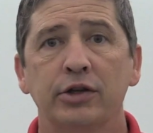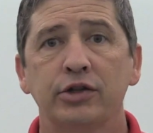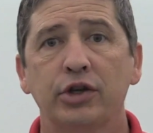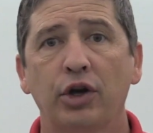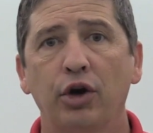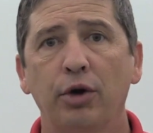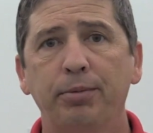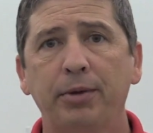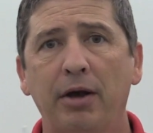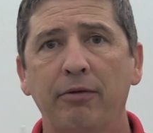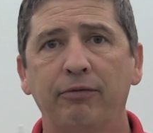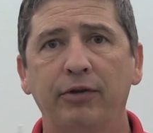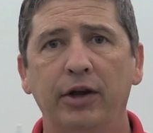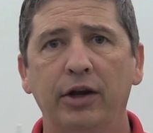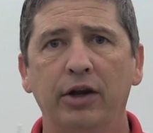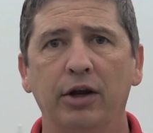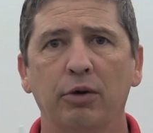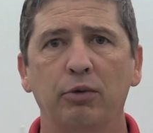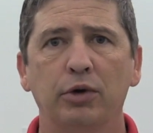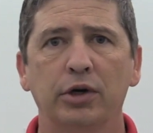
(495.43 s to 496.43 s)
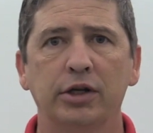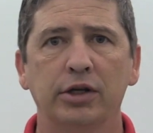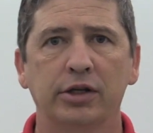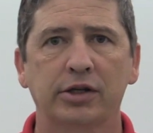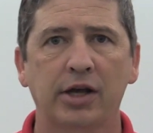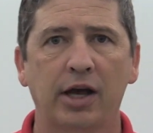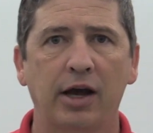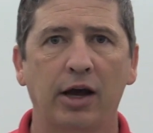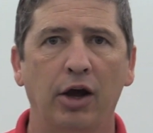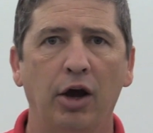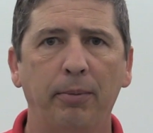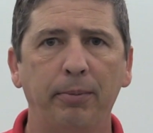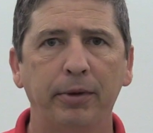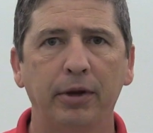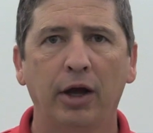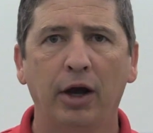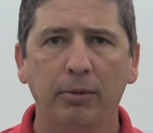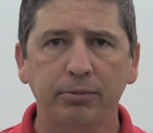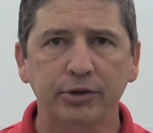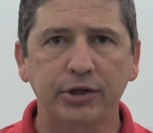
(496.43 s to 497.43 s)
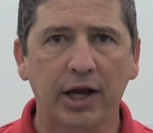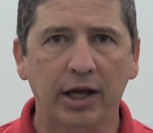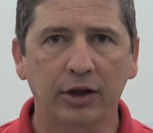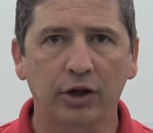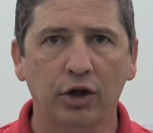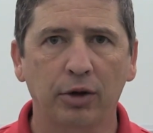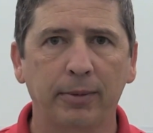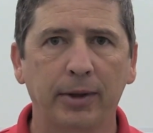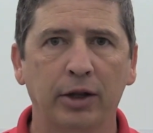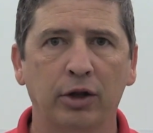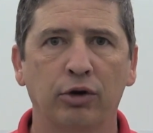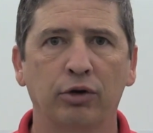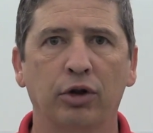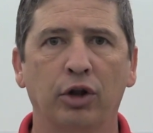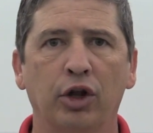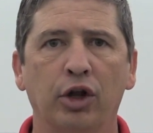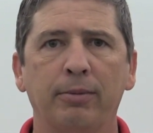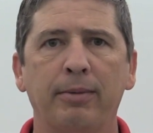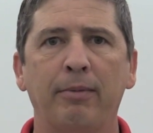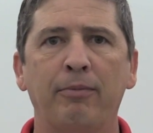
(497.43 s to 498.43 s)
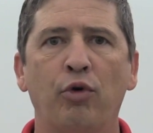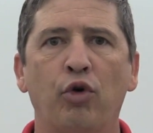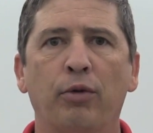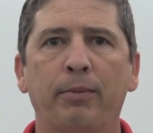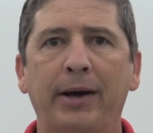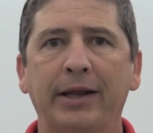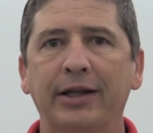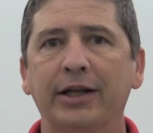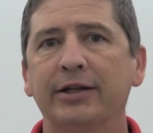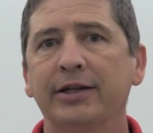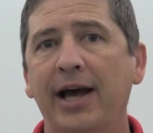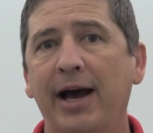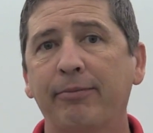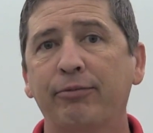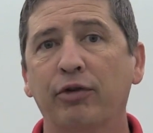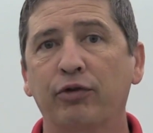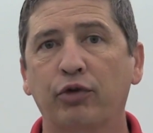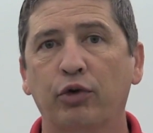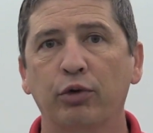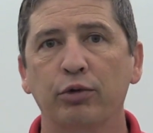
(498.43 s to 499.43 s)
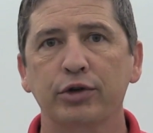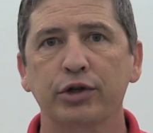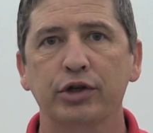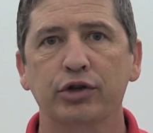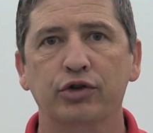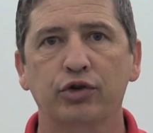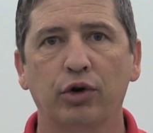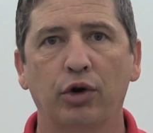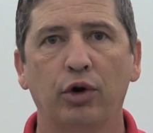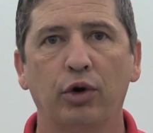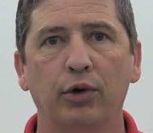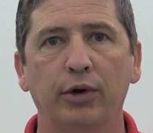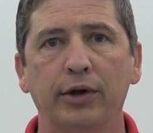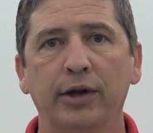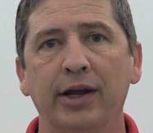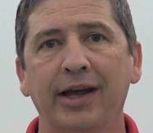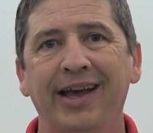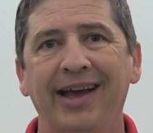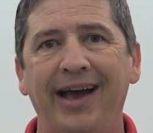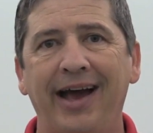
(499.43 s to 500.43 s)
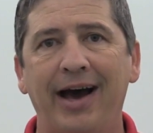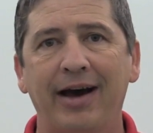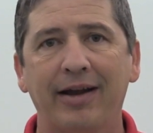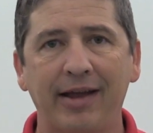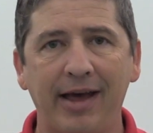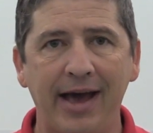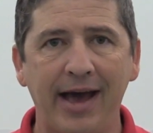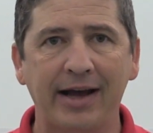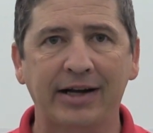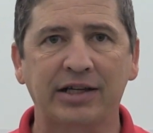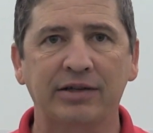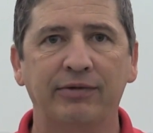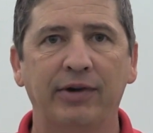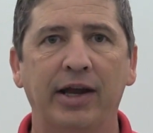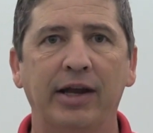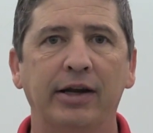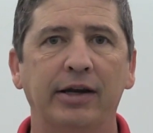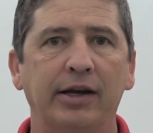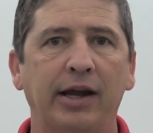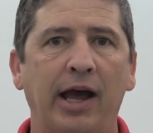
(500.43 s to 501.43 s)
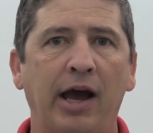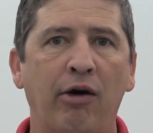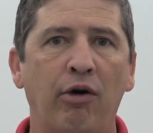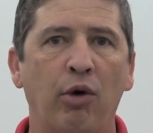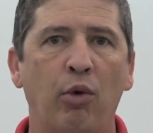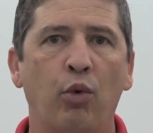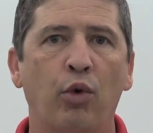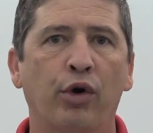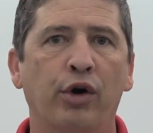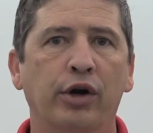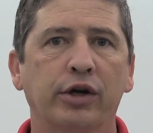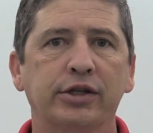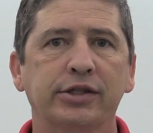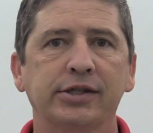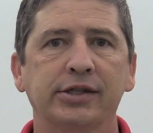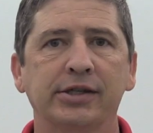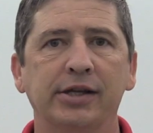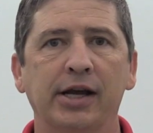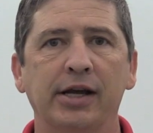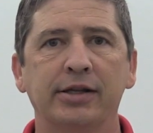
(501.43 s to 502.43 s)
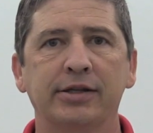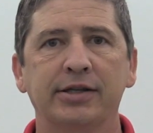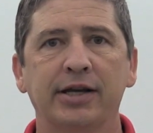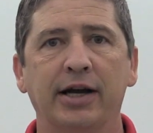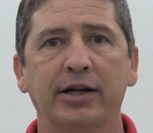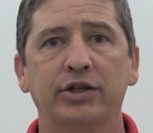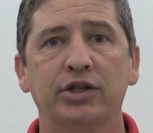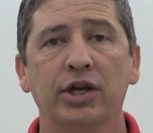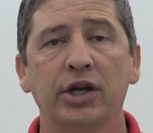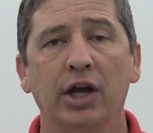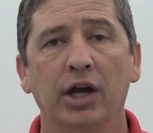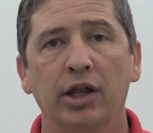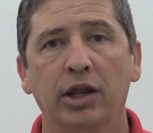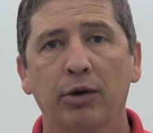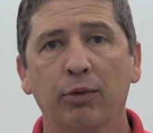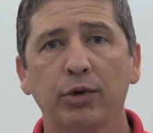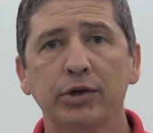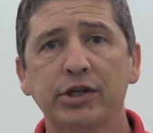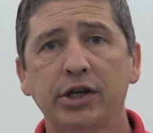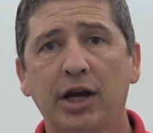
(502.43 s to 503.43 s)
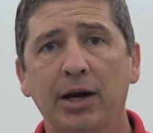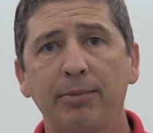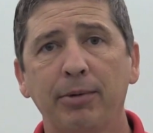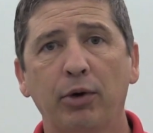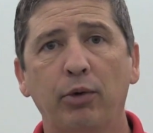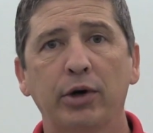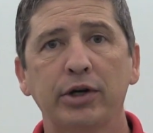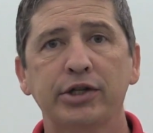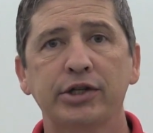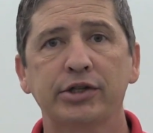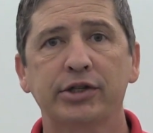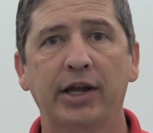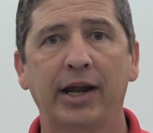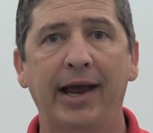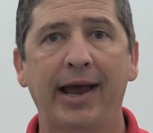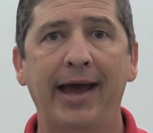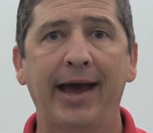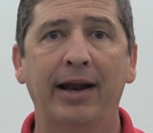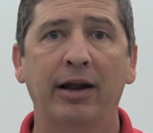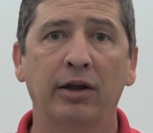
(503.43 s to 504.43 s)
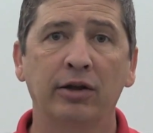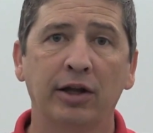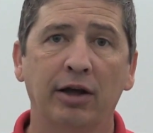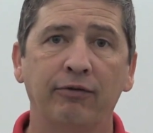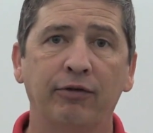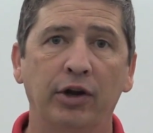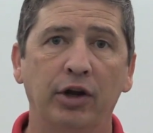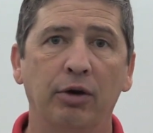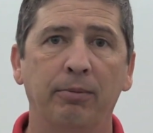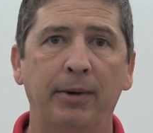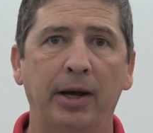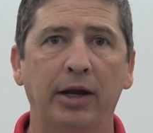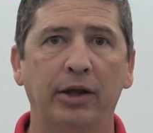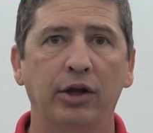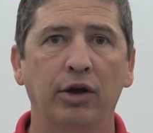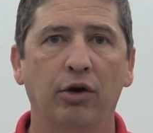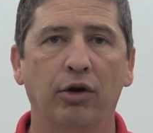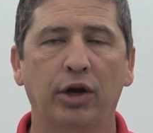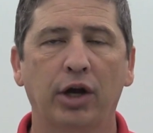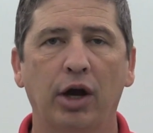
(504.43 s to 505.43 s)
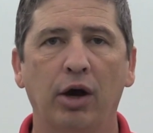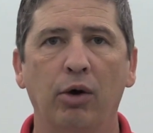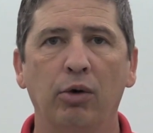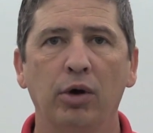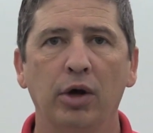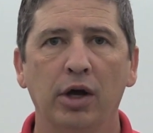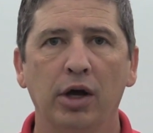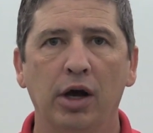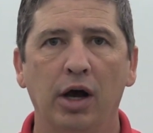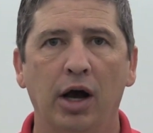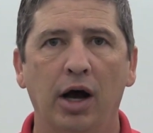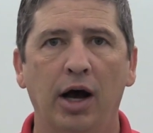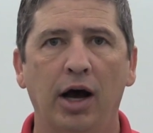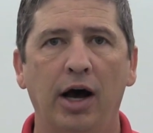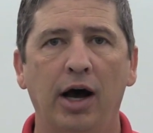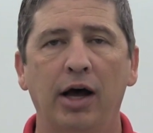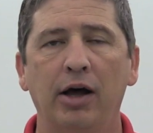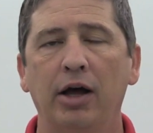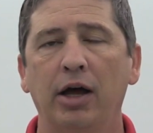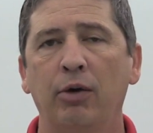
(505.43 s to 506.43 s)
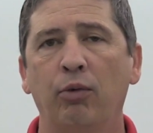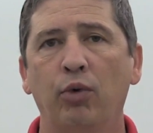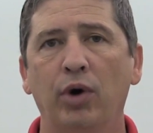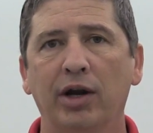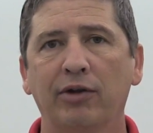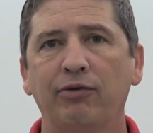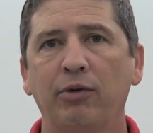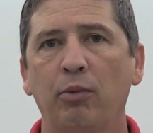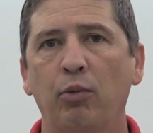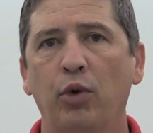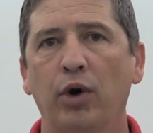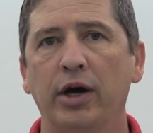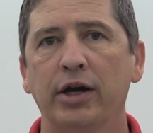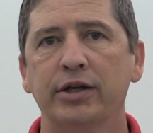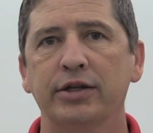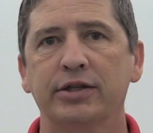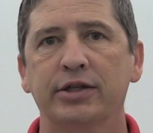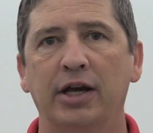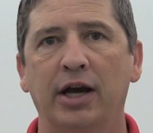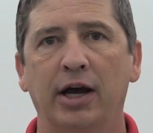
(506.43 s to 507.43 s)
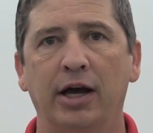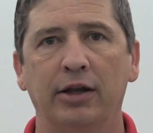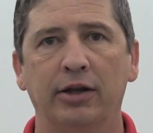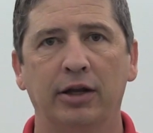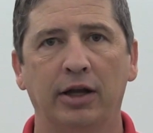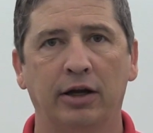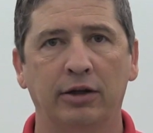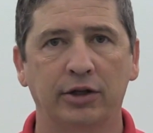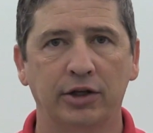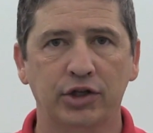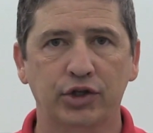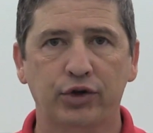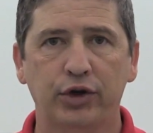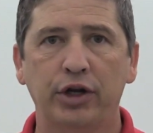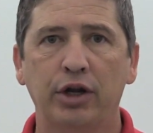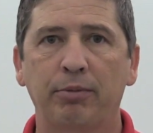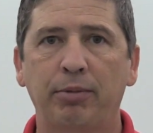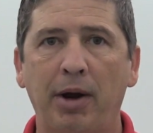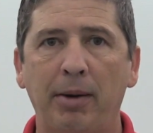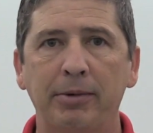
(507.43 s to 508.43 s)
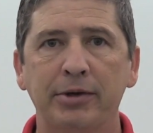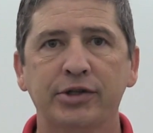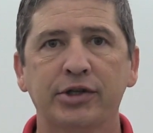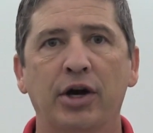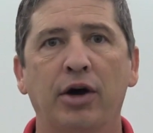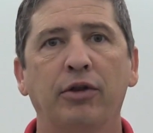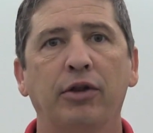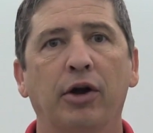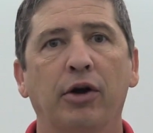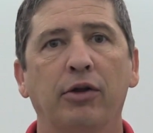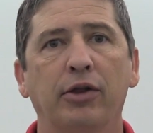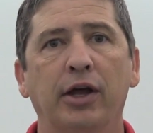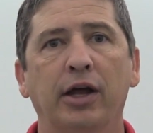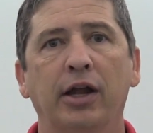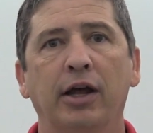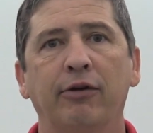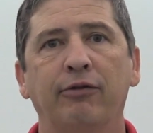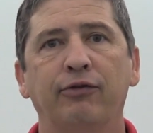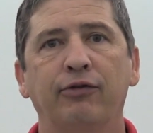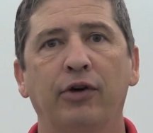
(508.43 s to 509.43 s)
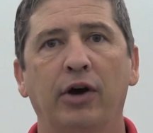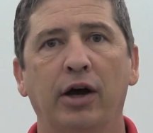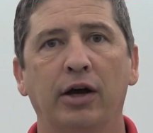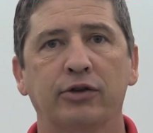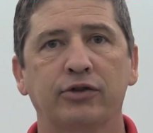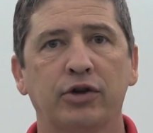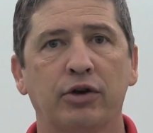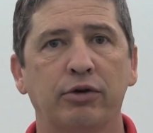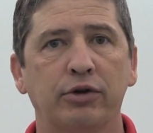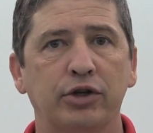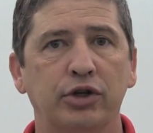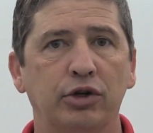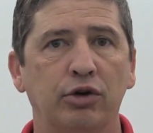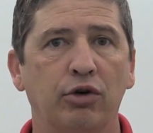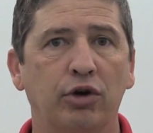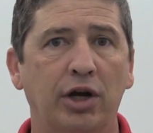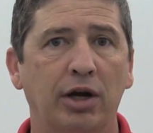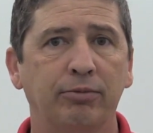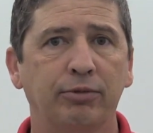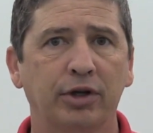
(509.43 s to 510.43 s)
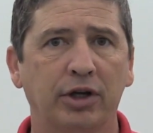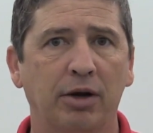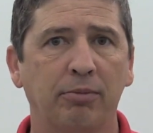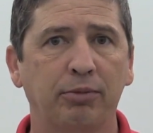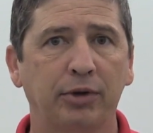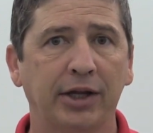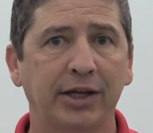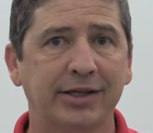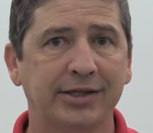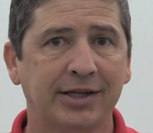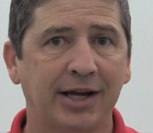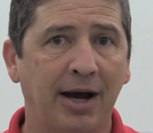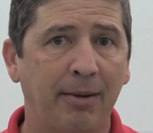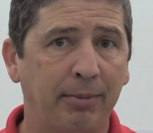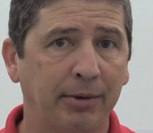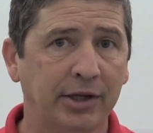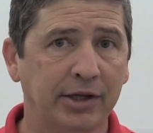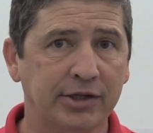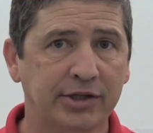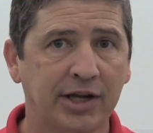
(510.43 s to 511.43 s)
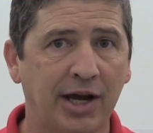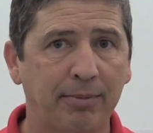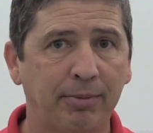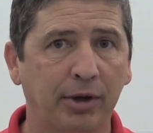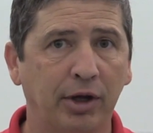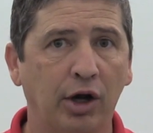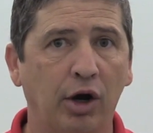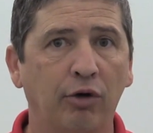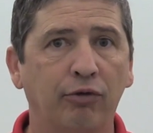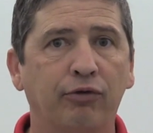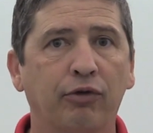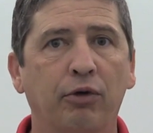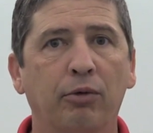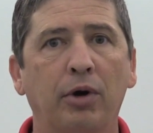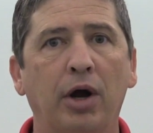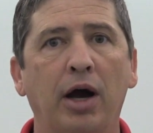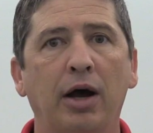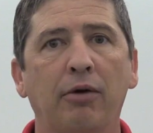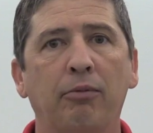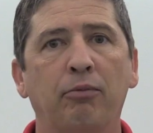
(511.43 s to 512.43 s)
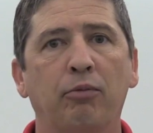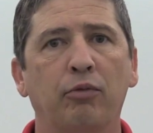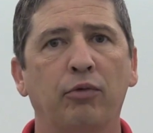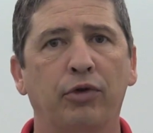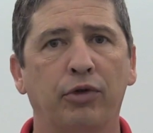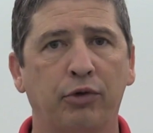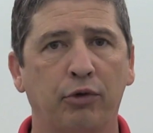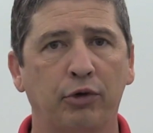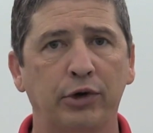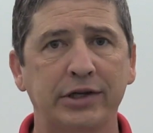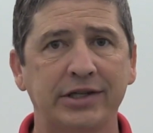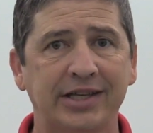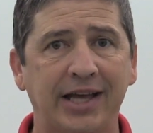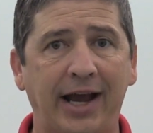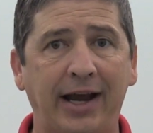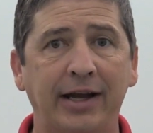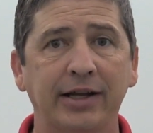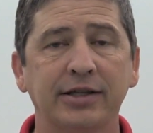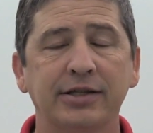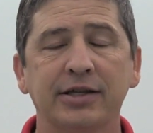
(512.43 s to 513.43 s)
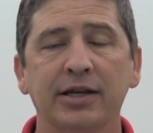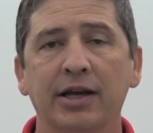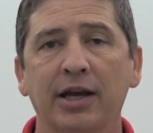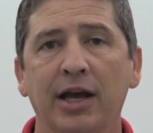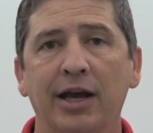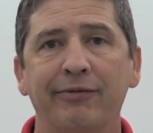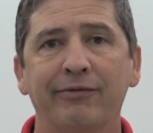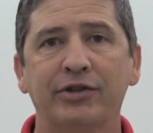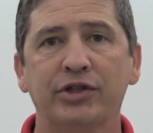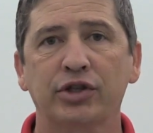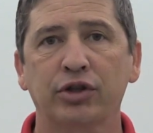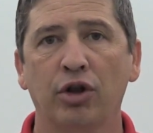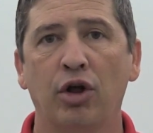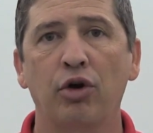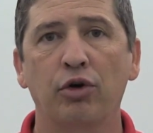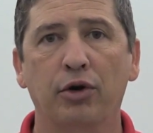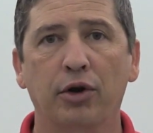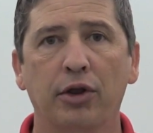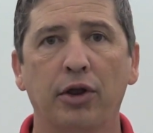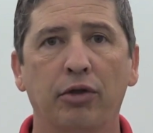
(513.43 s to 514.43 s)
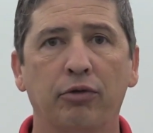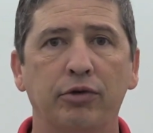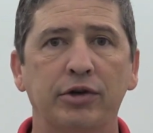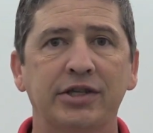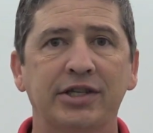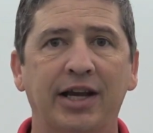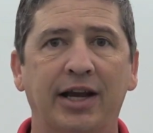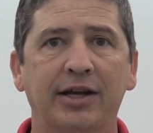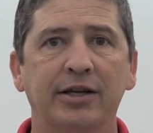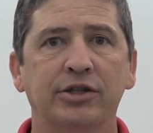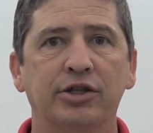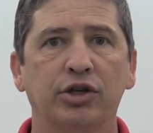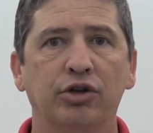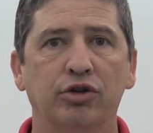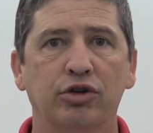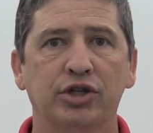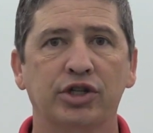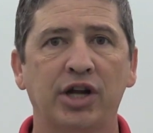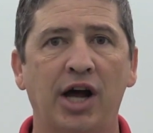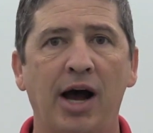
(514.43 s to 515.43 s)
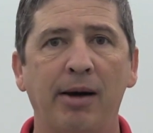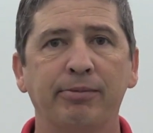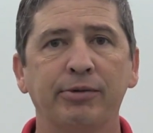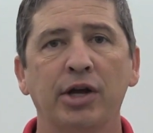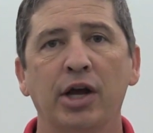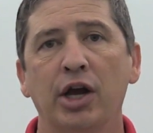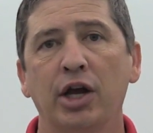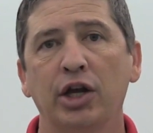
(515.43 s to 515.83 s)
I hope that video was helped you out a little bit, learn a little bit more about the adaptive cruise control and how to activate it and how it works and such. There was a couple questions that I had on that video about a year ago. And one of them was on the screen, you probably saw there that if as long as you don't come to a complete stop on the stop and go for 3 seconds, if it's longer than 3 seconds that you're stopped,